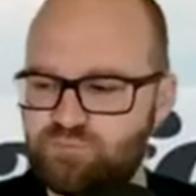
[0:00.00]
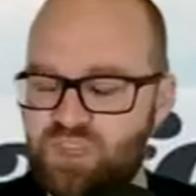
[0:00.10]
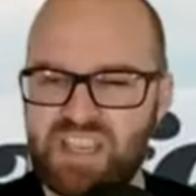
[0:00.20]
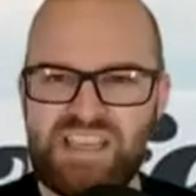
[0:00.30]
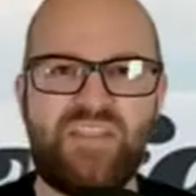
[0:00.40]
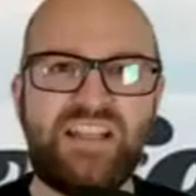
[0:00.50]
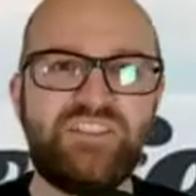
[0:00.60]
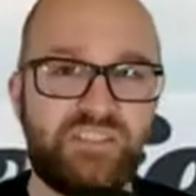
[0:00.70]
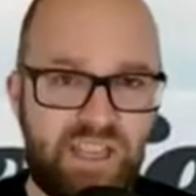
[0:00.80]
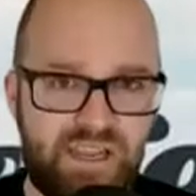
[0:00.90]
Yeah, that
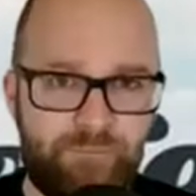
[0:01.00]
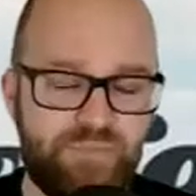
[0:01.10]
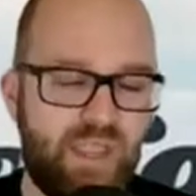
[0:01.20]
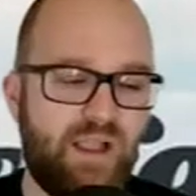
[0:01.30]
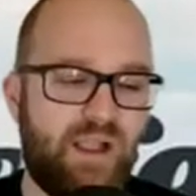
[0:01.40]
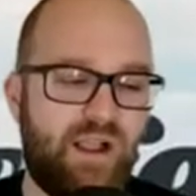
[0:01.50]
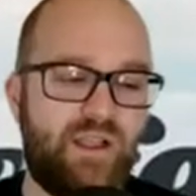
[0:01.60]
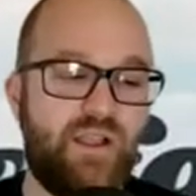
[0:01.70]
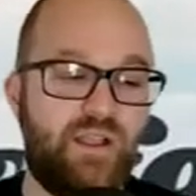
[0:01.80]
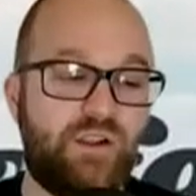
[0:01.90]
stadium.
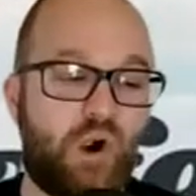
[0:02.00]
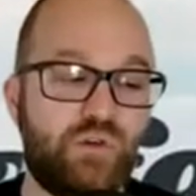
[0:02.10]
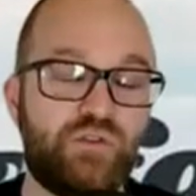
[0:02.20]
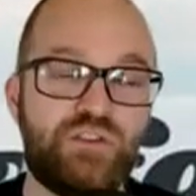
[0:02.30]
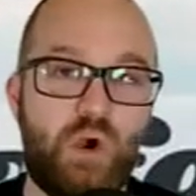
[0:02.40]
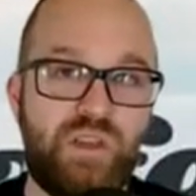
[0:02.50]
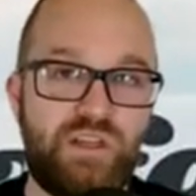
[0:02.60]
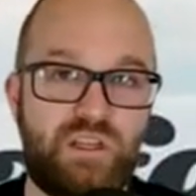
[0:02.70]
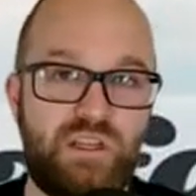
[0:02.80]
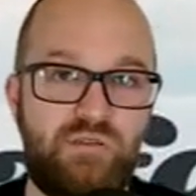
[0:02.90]
Cardinals go
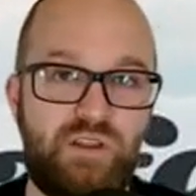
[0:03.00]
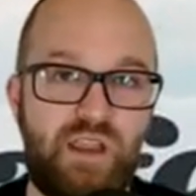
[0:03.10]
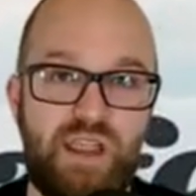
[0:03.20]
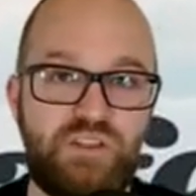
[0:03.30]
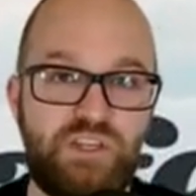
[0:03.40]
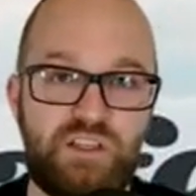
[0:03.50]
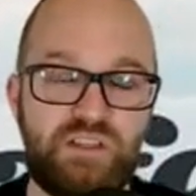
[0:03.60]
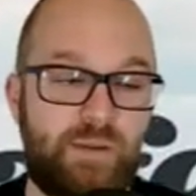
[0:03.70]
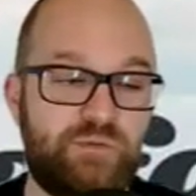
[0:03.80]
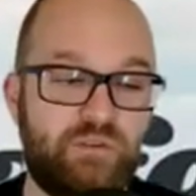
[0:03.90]
into Cleveland and just
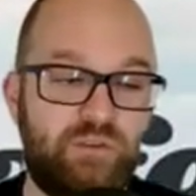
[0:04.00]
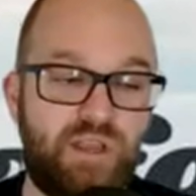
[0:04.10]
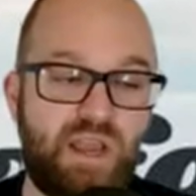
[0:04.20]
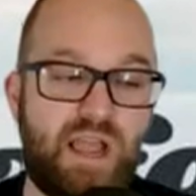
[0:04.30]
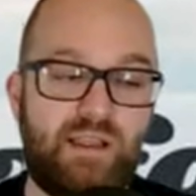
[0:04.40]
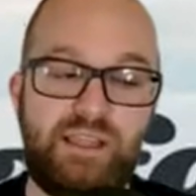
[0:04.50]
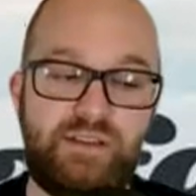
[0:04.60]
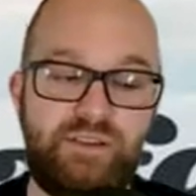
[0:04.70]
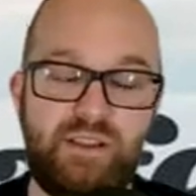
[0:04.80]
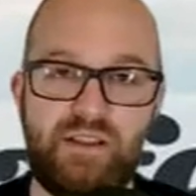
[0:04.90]
absolutely
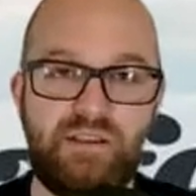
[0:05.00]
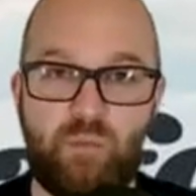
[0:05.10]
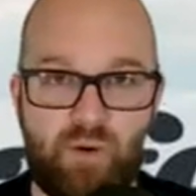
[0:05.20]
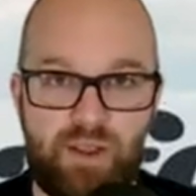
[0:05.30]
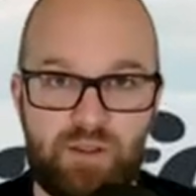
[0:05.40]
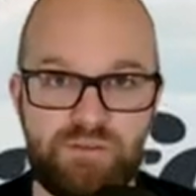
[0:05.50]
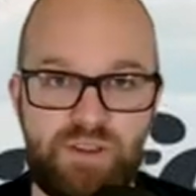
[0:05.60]
annihilate the Browns.